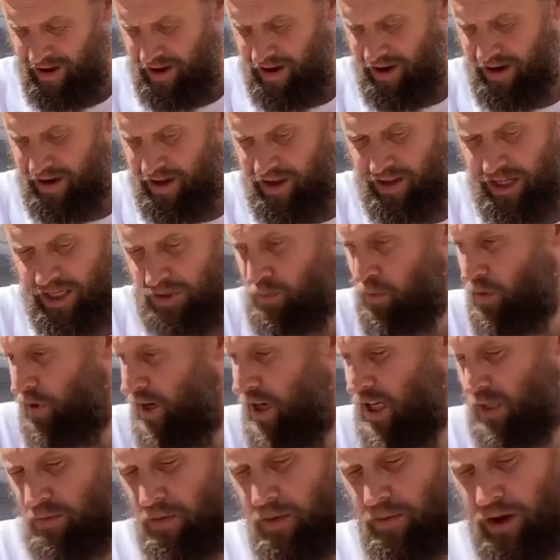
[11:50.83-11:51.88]
At this point
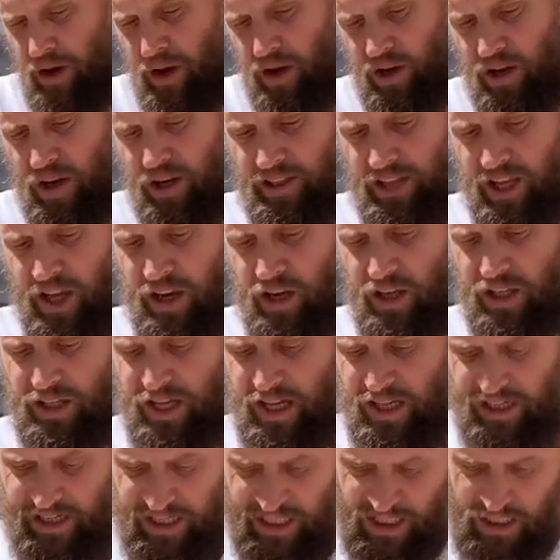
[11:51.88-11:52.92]
it's probably a good idea because there
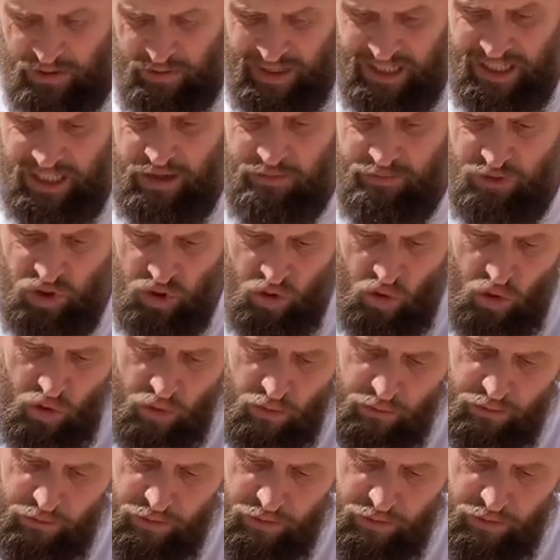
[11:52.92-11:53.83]
needs to be some sort of